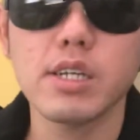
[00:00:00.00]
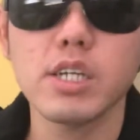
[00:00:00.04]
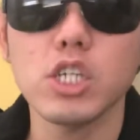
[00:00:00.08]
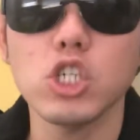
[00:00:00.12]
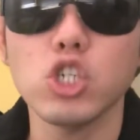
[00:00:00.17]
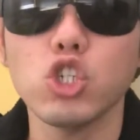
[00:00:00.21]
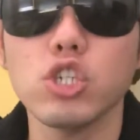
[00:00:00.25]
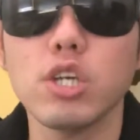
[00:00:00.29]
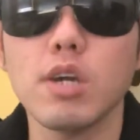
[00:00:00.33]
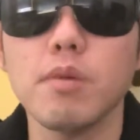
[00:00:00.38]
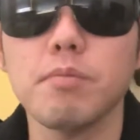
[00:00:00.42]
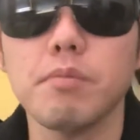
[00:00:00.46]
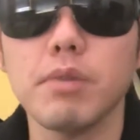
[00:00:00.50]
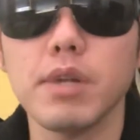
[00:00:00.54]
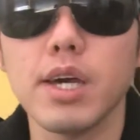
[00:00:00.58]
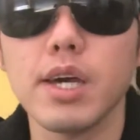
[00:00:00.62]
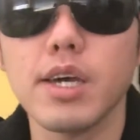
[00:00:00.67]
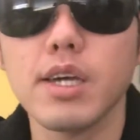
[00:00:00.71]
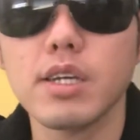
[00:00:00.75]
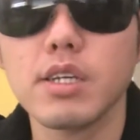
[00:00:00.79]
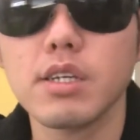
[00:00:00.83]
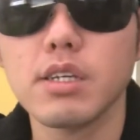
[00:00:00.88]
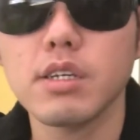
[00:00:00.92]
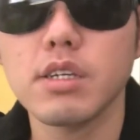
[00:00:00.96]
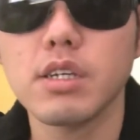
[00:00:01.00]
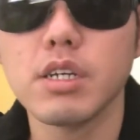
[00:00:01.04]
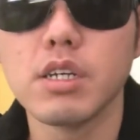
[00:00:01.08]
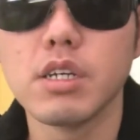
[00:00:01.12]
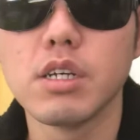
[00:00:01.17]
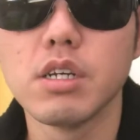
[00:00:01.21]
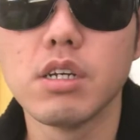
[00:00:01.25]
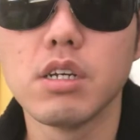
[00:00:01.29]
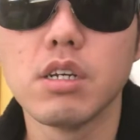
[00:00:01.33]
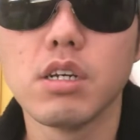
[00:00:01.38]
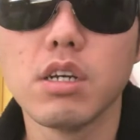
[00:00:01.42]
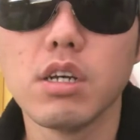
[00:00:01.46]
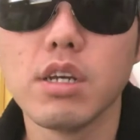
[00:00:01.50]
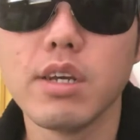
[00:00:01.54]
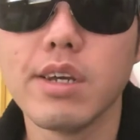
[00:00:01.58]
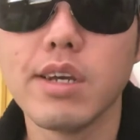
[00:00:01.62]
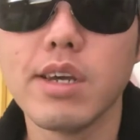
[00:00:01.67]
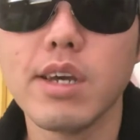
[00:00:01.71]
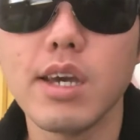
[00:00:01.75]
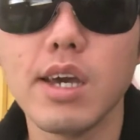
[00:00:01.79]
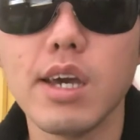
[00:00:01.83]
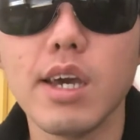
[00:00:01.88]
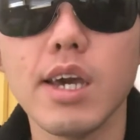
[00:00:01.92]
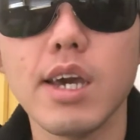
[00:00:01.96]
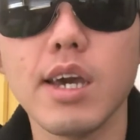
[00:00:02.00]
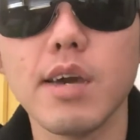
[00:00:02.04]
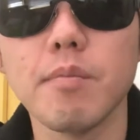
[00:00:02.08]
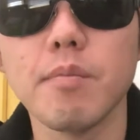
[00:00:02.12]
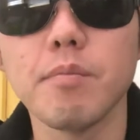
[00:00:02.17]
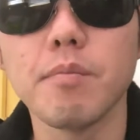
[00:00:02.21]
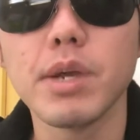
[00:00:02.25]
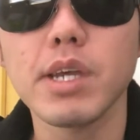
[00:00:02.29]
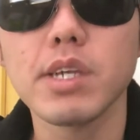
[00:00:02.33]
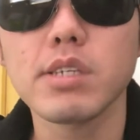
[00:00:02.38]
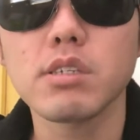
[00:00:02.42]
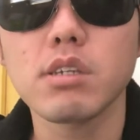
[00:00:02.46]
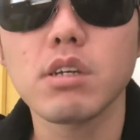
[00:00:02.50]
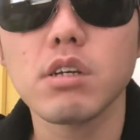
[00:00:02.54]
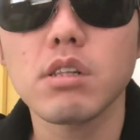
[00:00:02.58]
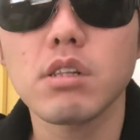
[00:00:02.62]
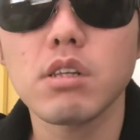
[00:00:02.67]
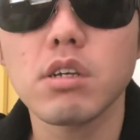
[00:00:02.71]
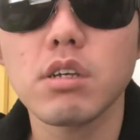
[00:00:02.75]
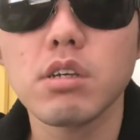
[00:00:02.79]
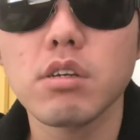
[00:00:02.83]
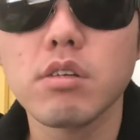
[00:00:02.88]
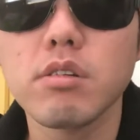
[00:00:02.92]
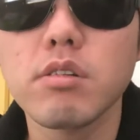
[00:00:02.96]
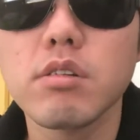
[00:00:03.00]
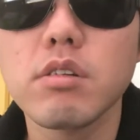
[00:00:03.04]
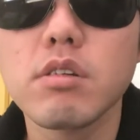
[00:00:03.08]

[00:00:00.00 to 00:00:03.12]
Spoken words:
jet black. And basically